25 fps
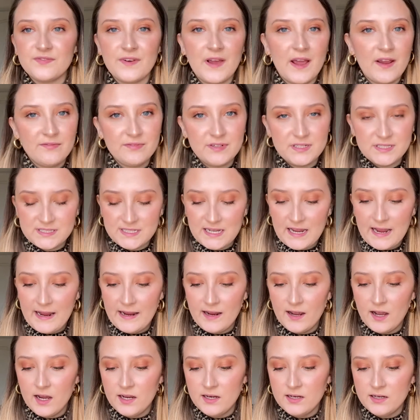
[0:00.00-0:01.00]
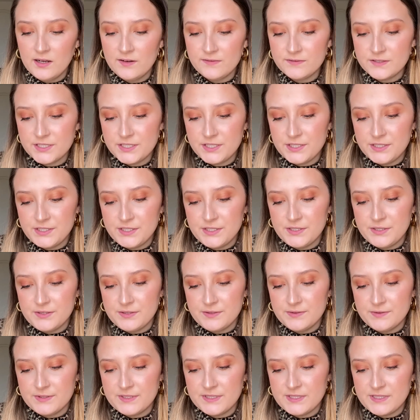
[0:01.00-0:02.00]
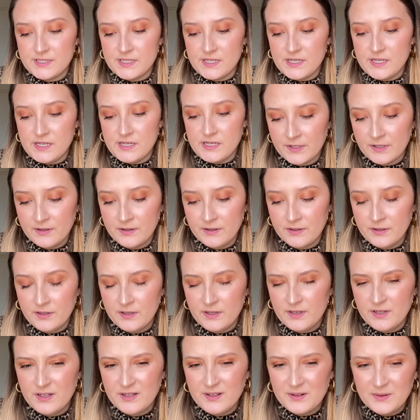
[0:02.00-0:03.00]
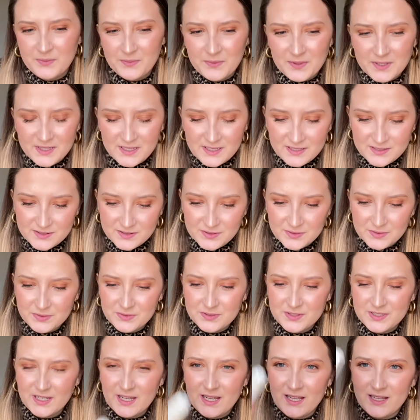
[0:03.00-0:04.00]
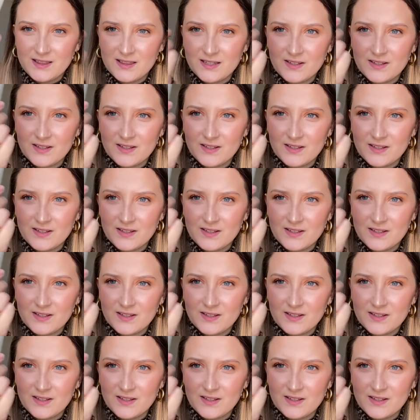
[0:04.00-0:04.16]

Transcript: every day, I love to use the, what are these called again?